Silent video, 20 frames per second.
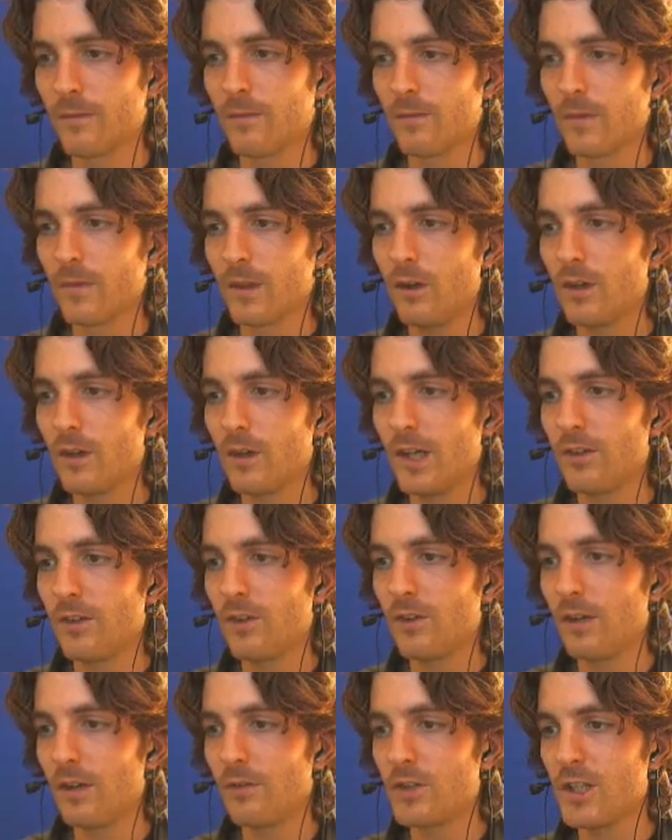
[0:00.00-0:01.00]
Okay,
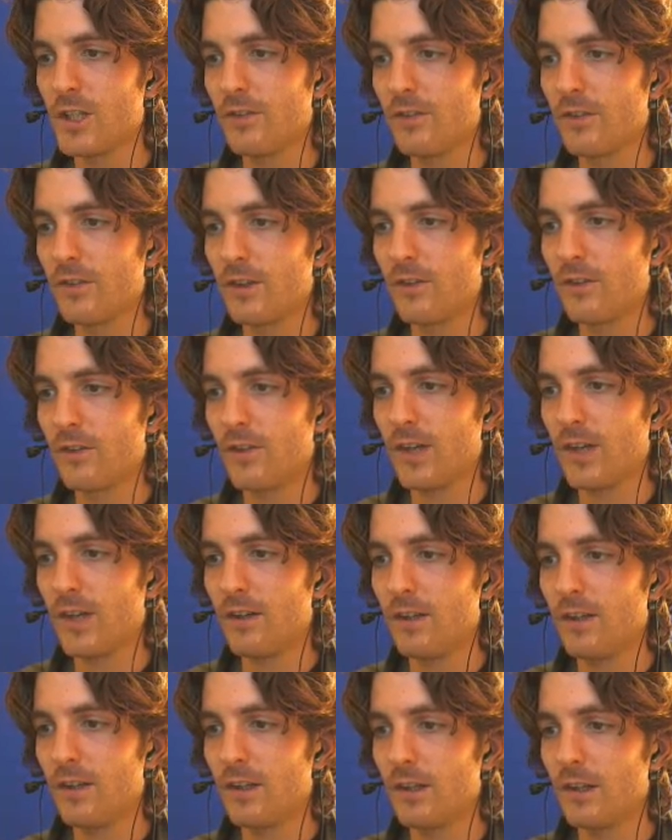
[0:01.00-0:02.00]
so I've just set
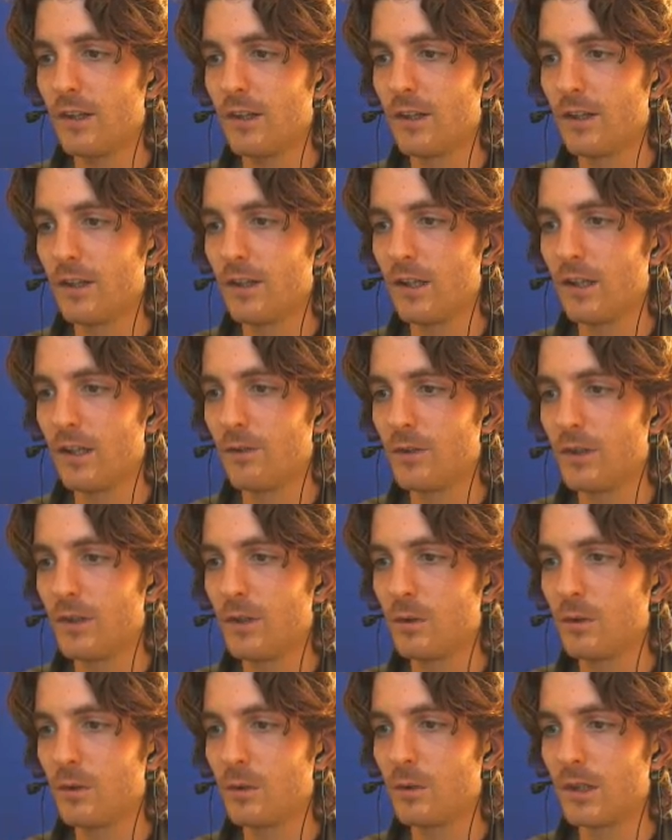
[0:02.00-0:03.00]
here a
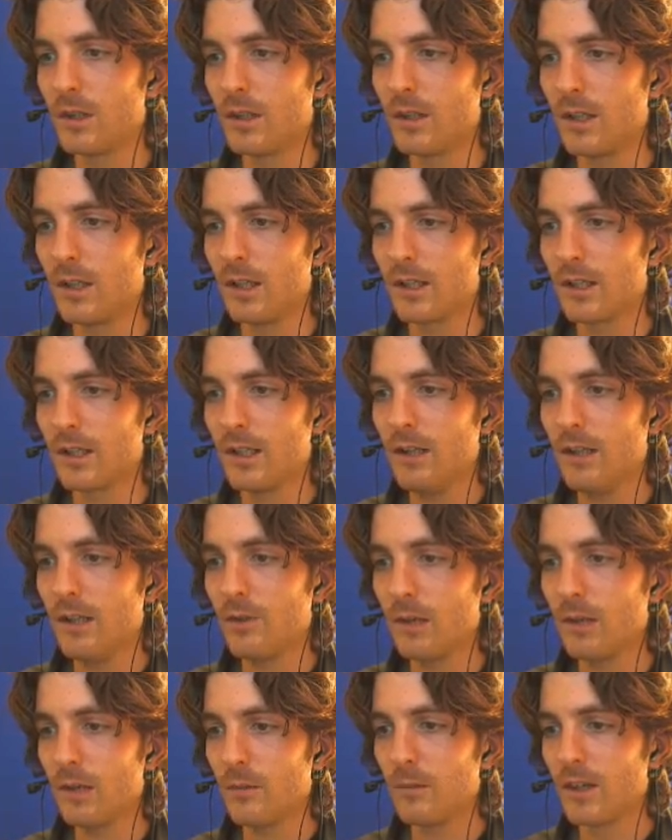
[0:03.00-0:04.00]
few
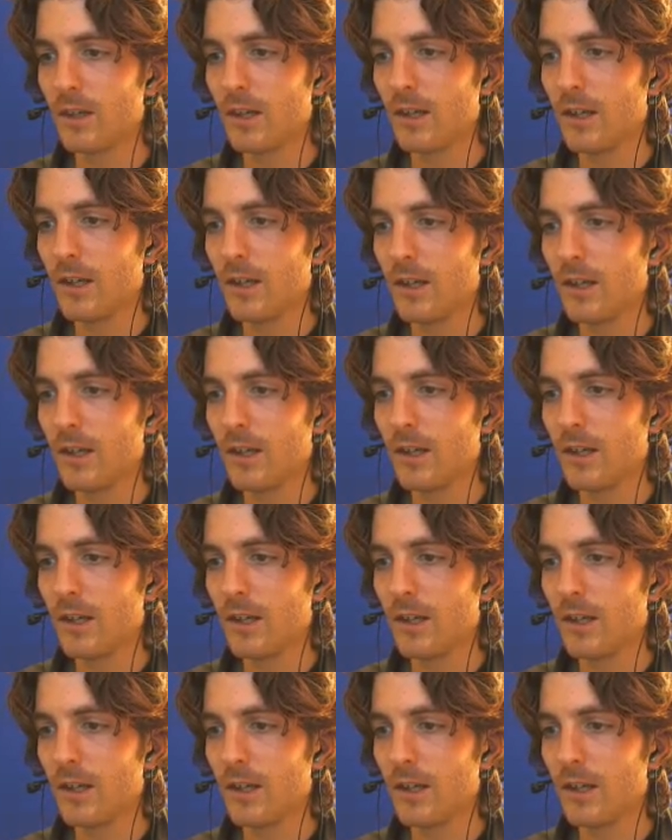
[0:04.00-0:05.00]
keyframes. Let me
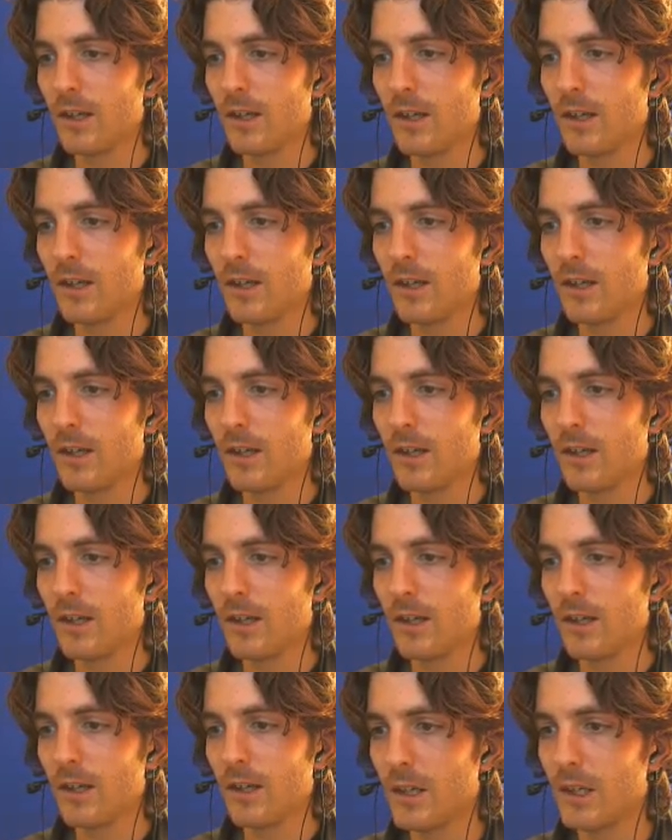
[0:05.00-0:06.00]
just
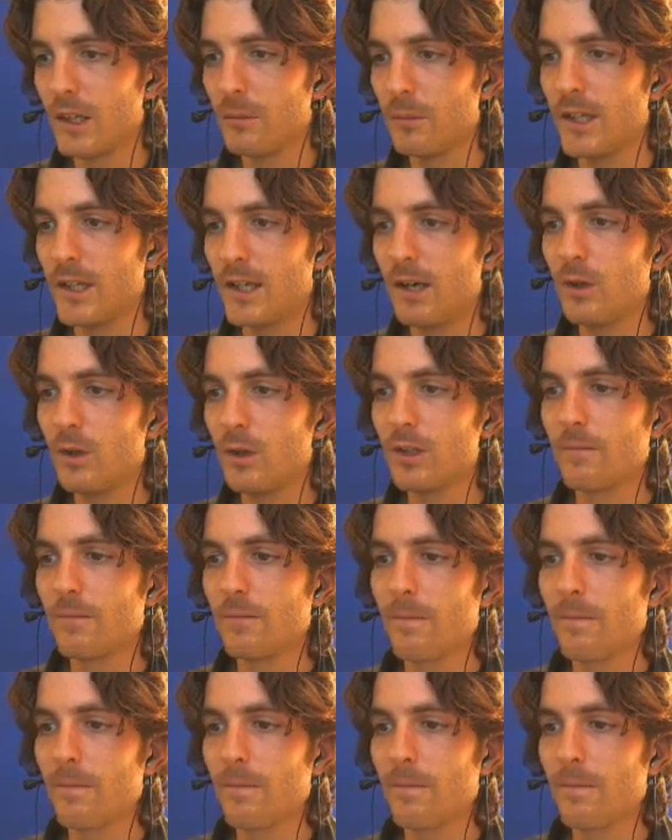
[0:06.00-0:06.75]
zoom here a little bit out.